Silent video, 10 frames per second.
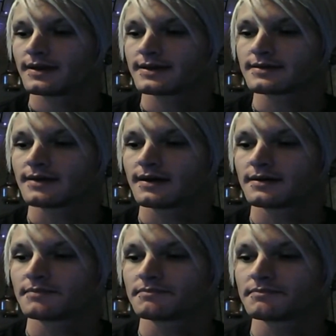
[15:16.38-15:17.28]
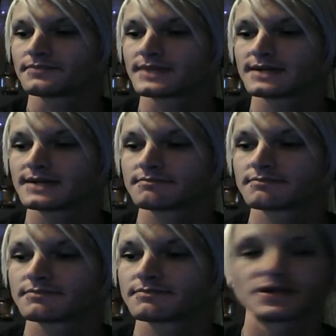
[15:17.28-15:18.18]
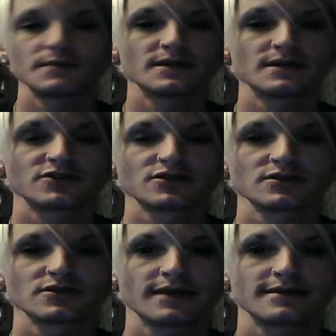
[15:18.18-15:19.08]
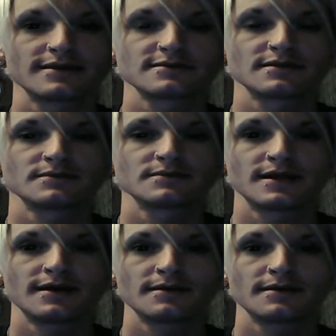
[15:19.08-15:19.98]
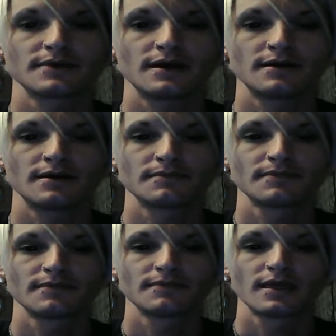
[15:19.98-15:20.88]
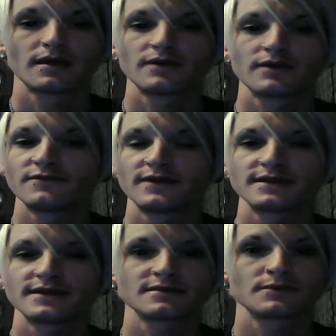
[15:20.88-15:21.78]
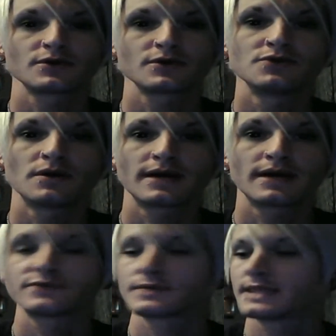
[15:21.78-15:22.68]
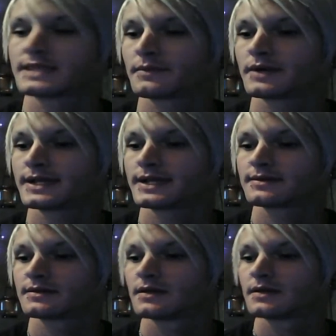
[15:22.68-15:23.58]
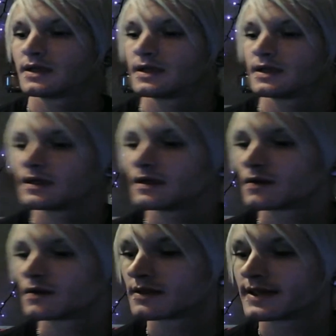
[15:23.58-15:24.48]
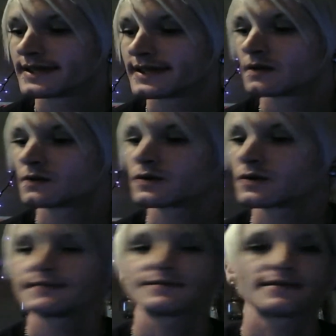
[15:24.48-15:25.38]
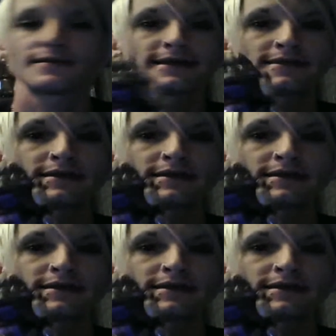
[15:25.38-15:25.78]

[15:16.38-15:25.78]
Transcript: But yeah, um, that pretty much I think sums it up. Um, very simple. You don't have to elaborate and go crazy